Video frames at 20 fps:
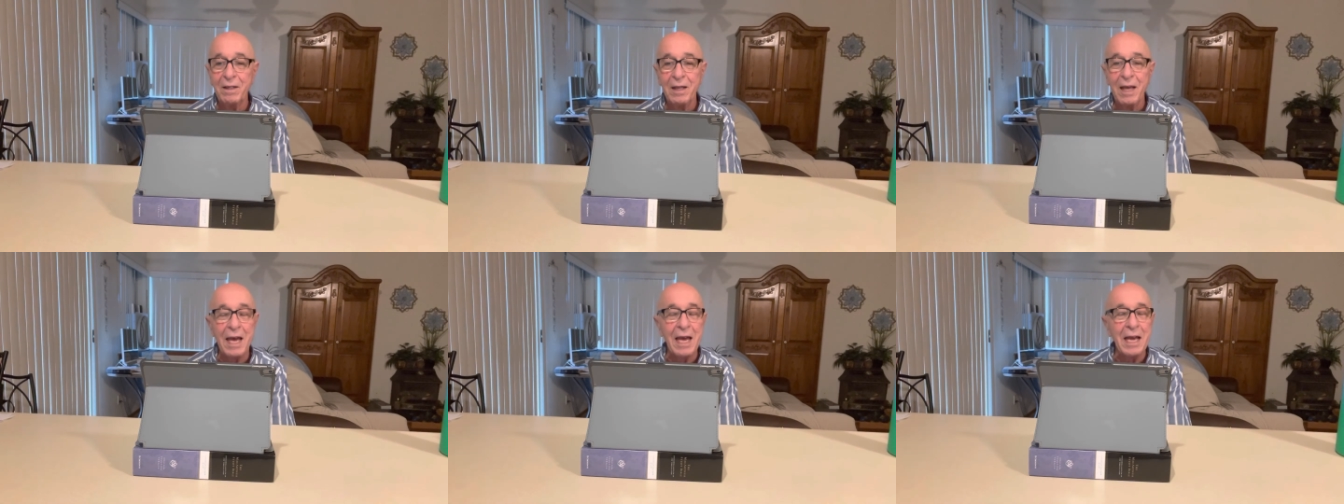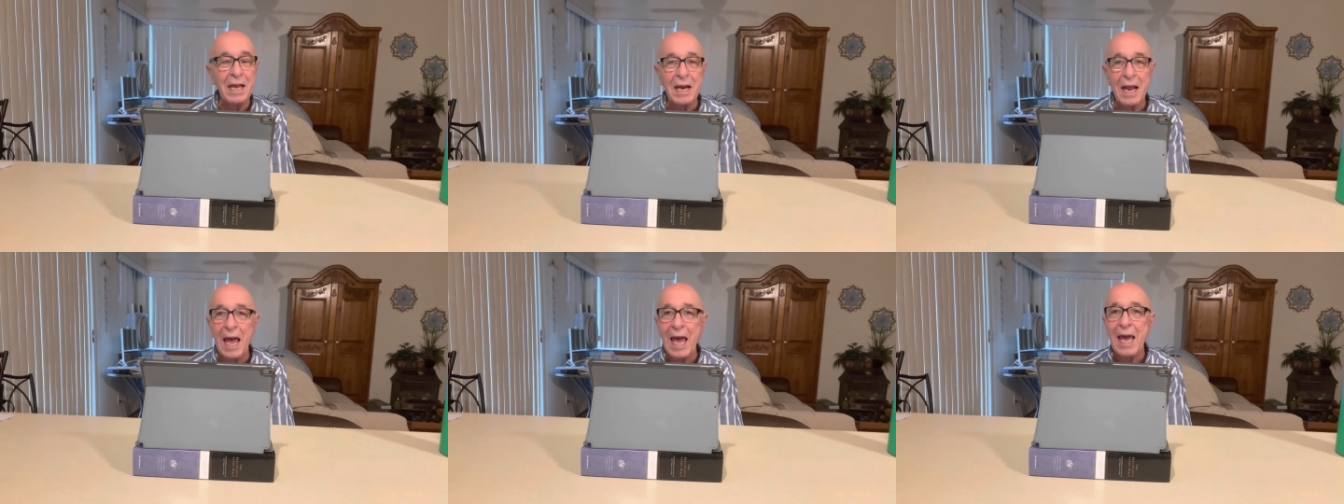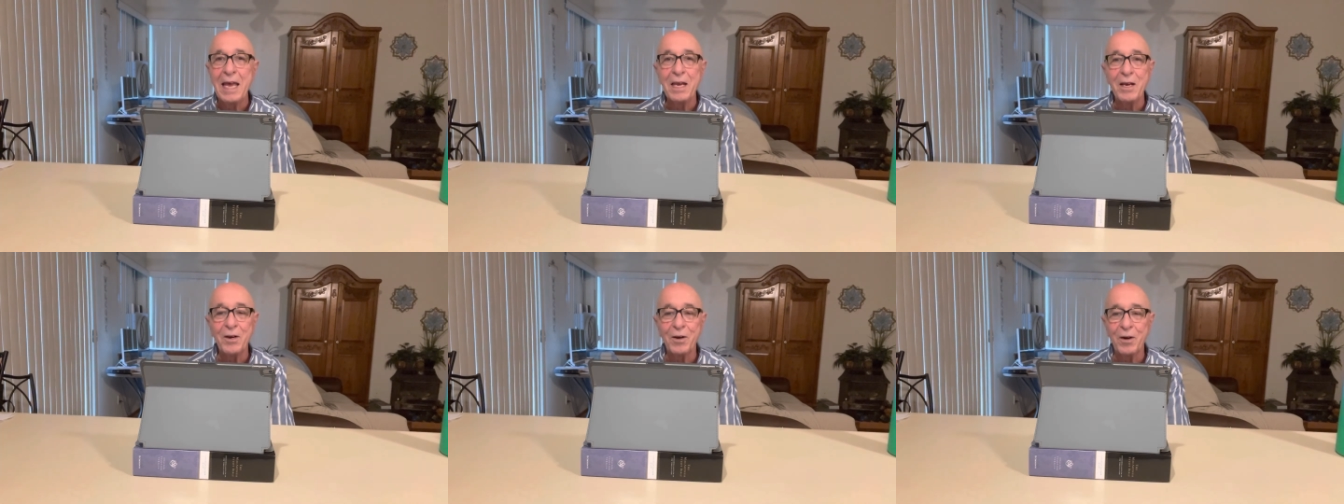and
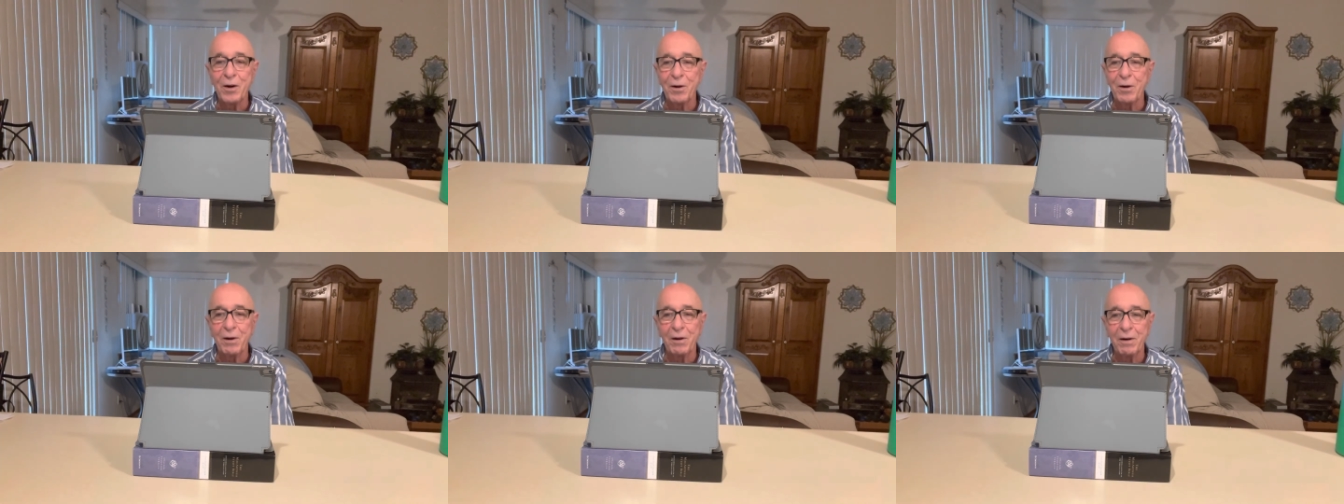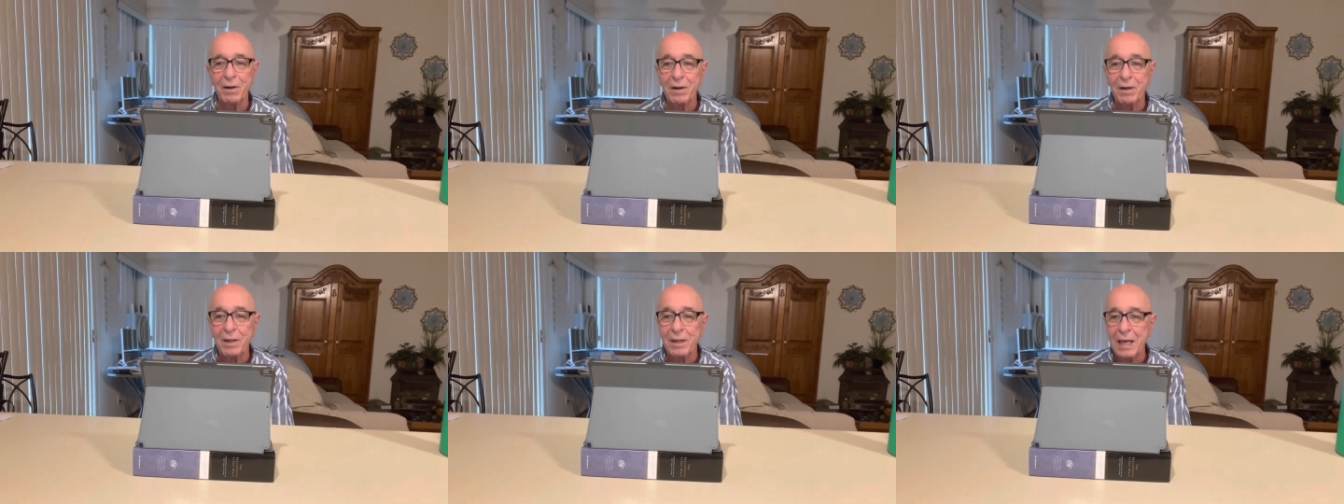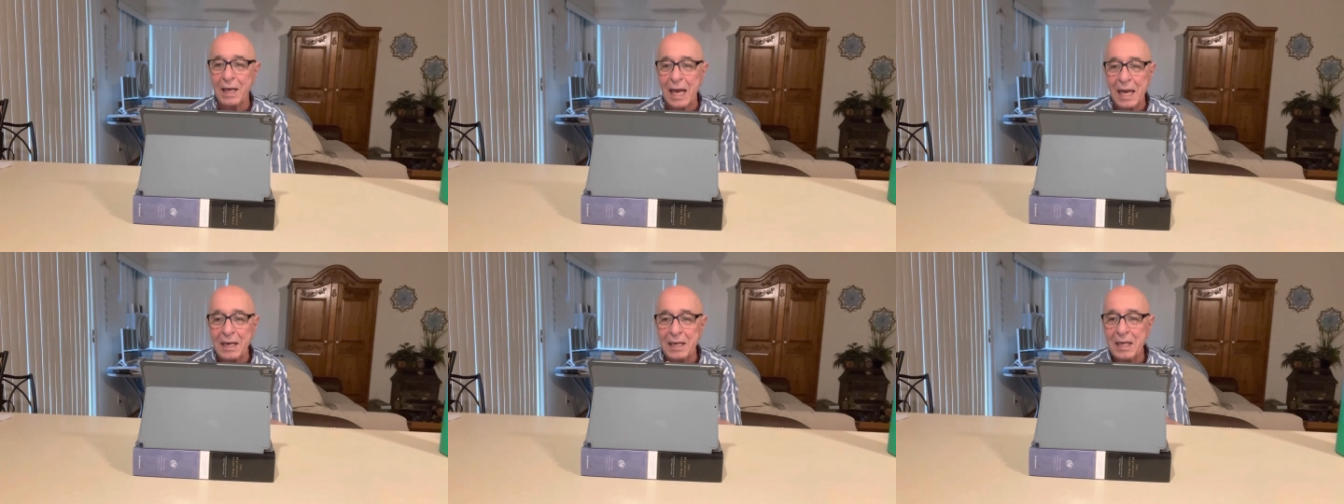anger
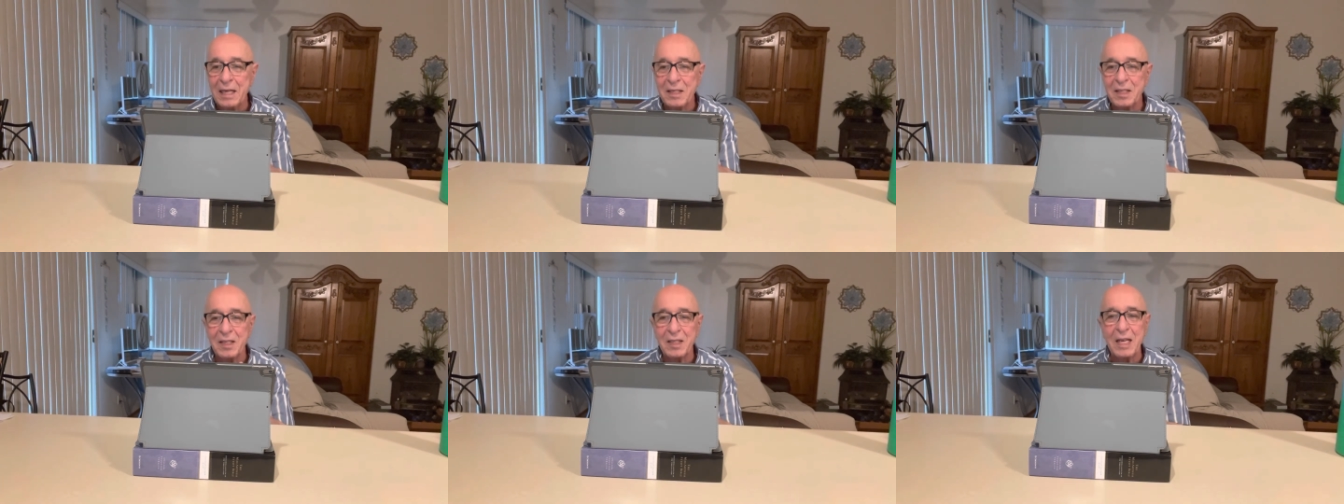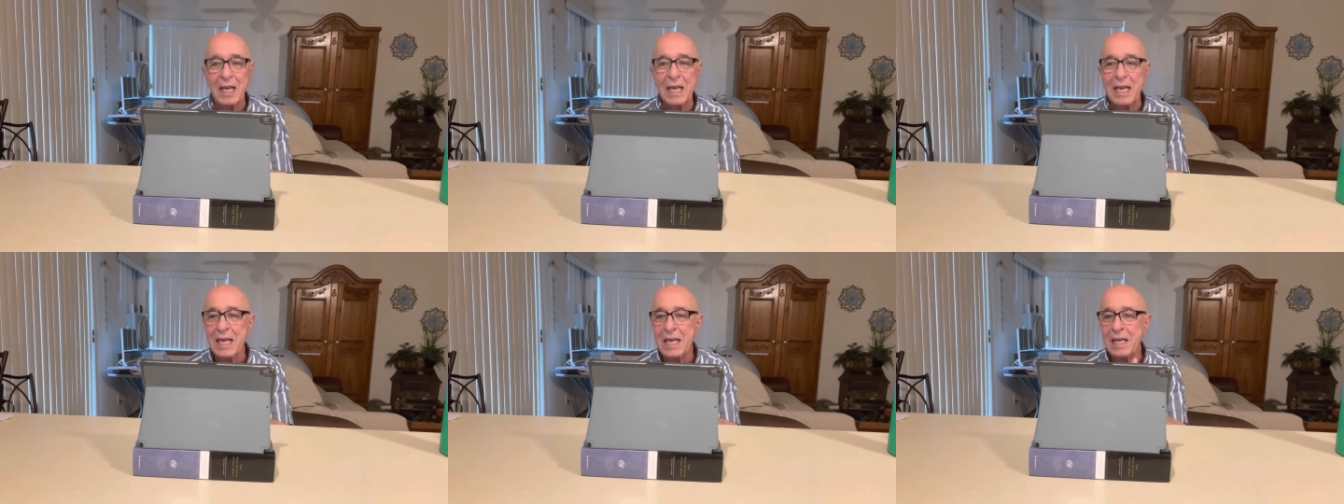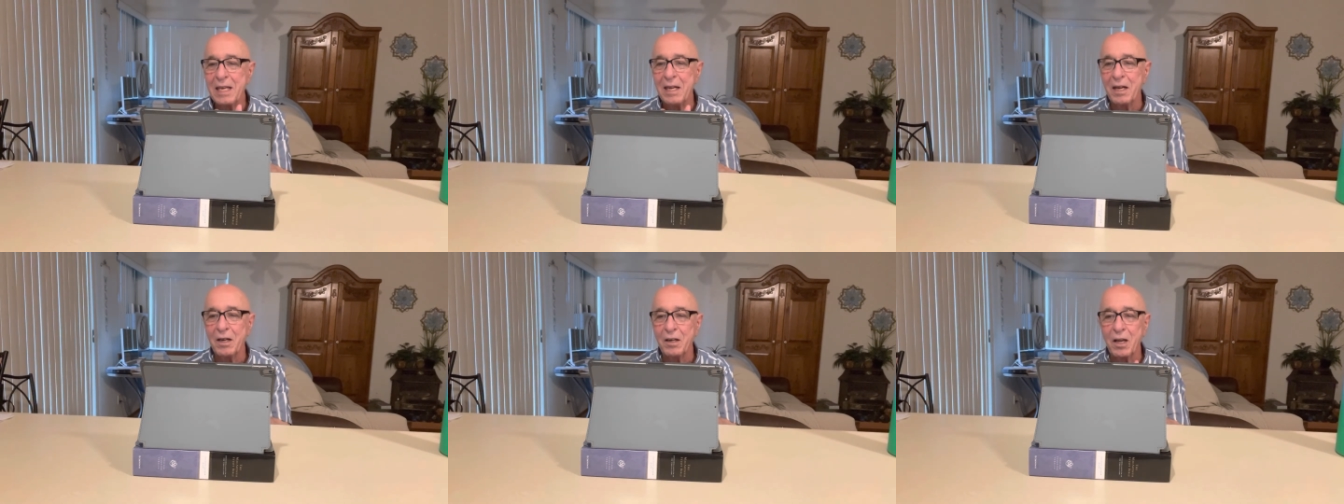and
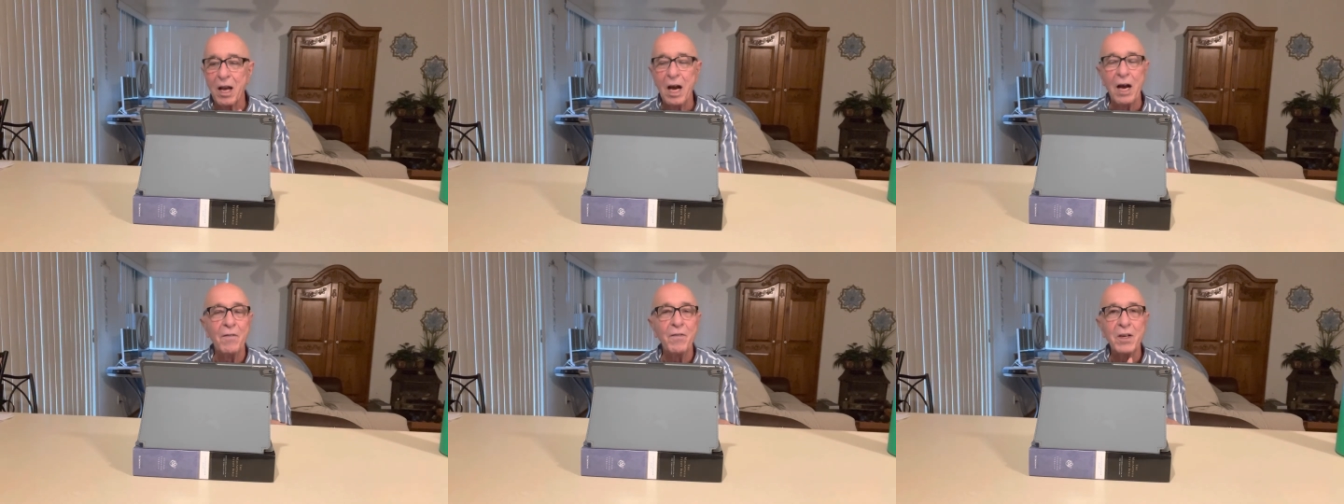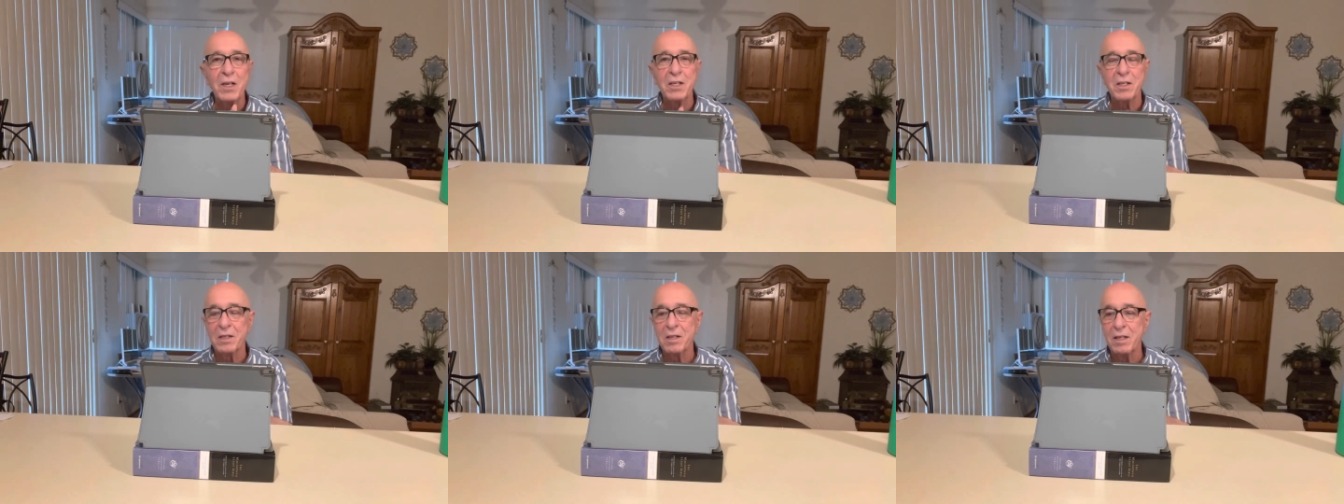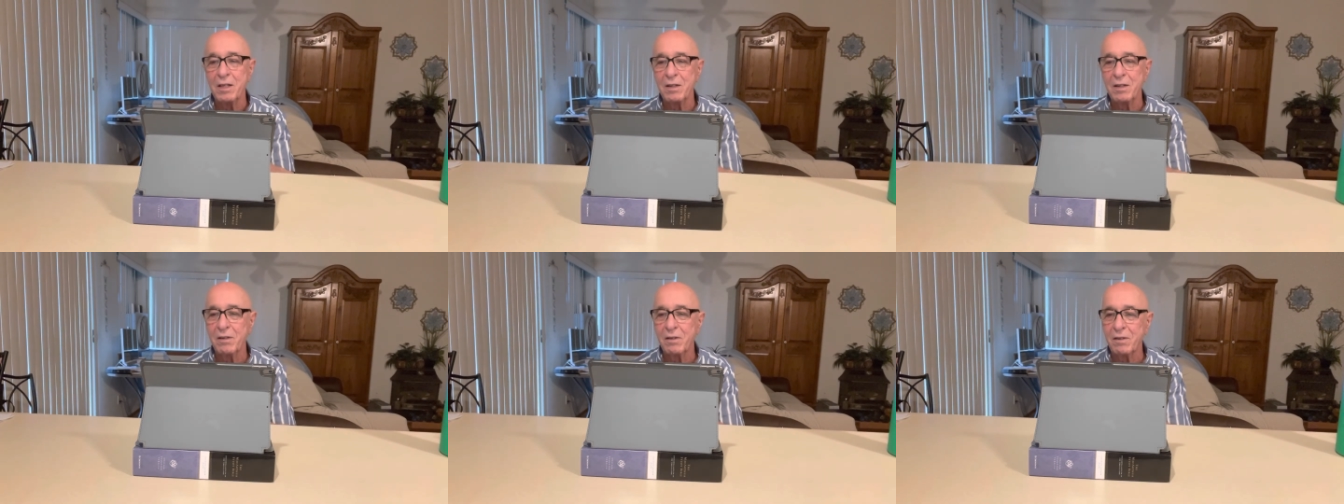deceit and
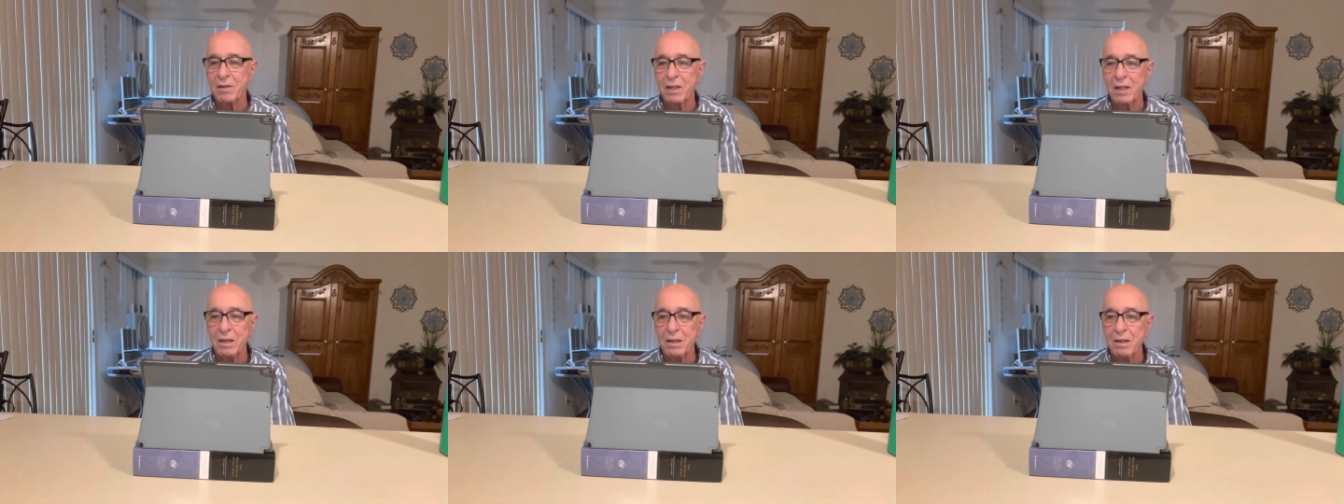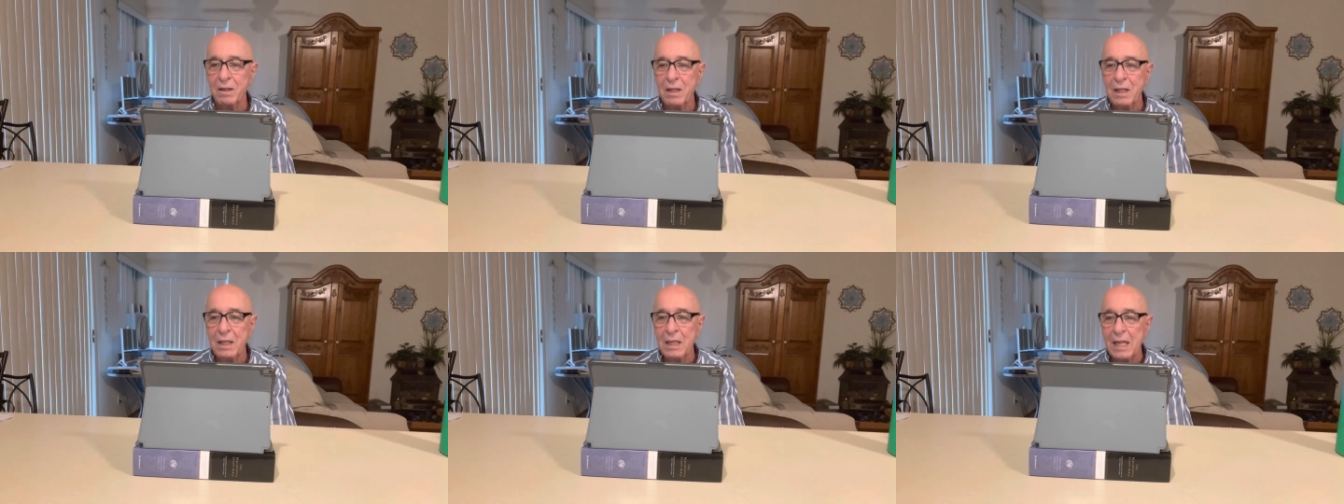covetousness and